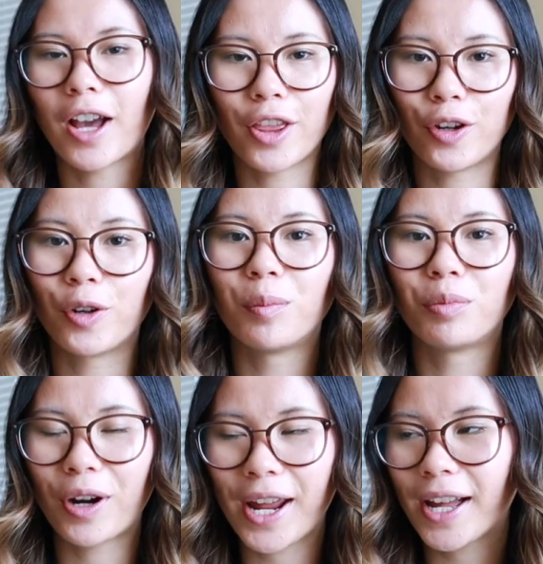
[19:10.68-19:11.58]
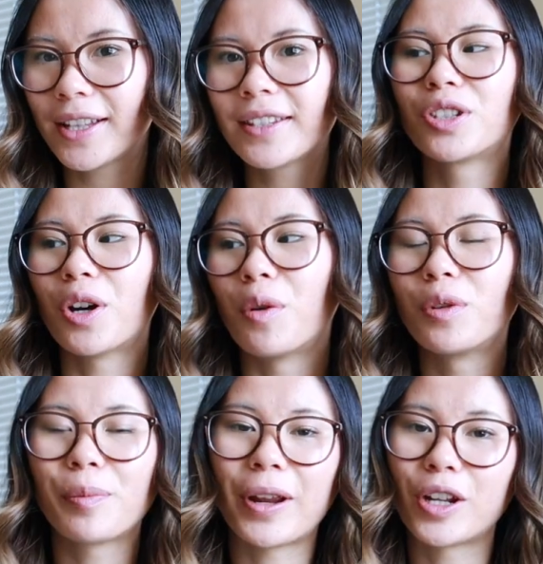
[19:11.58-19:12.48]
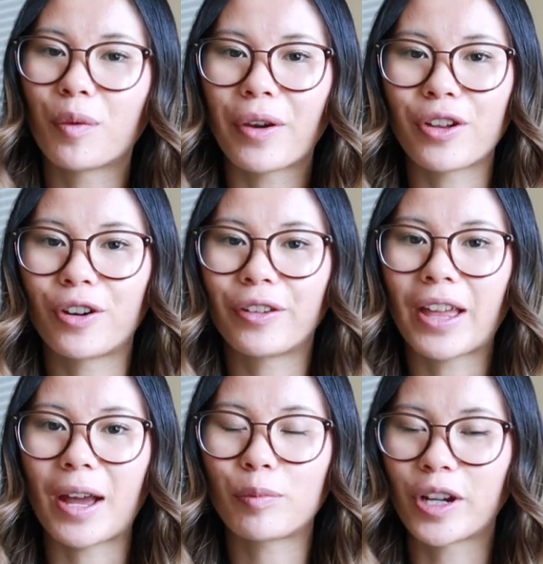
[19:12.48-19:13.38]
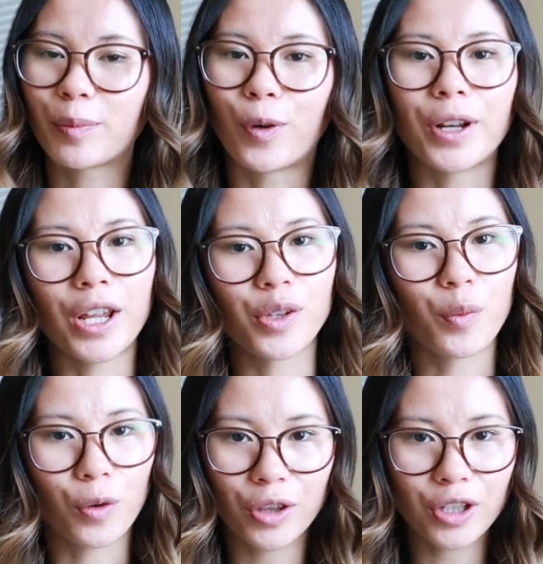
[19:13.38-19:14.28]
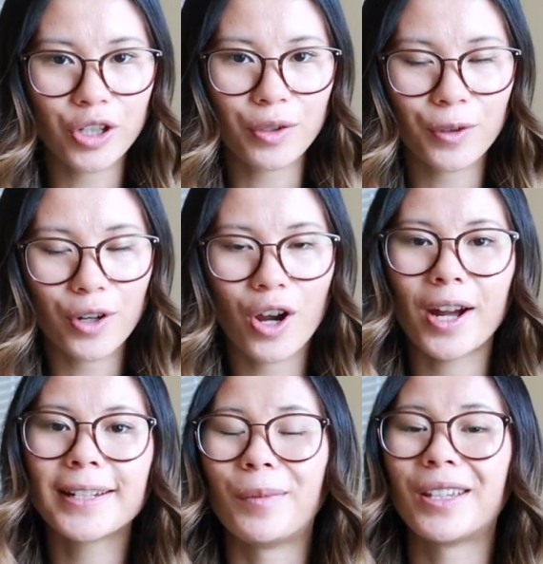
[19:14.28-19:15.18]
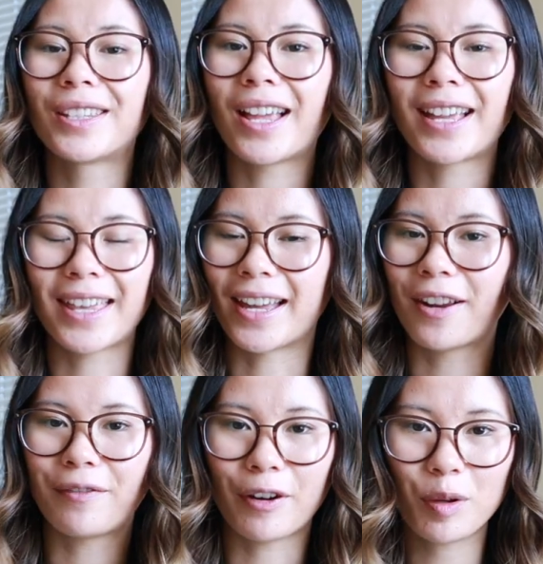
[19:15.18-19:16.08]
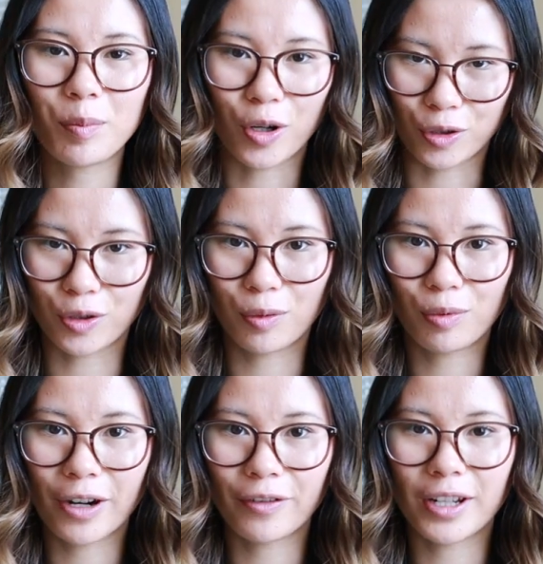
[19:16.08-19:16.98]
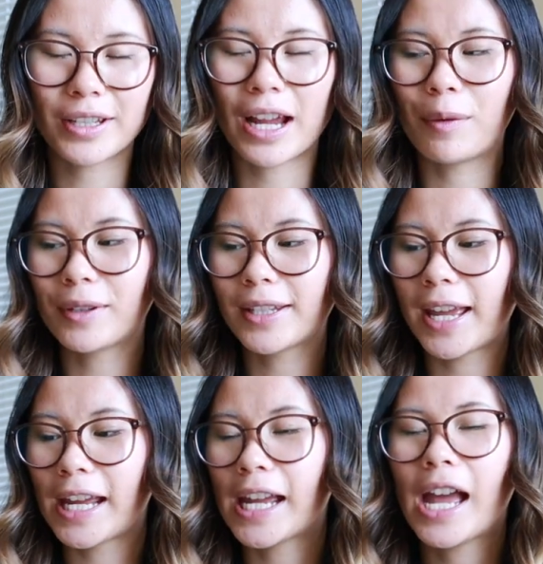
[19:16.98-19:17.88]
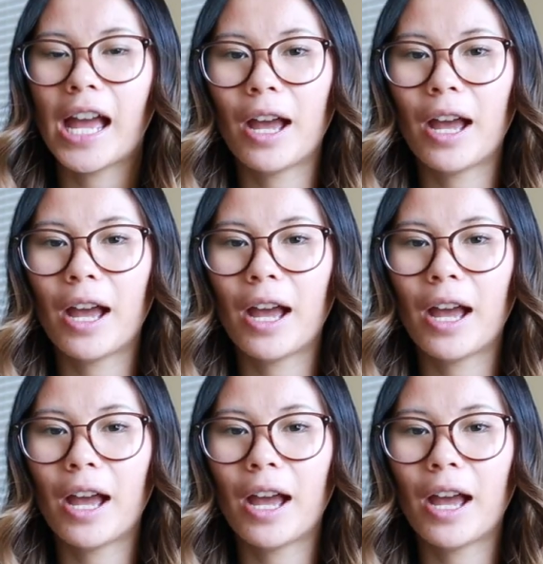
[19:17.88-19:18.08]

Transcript: other brands. So depending whether that price point is worth it to you or not is, again, a very personal preference, I would say.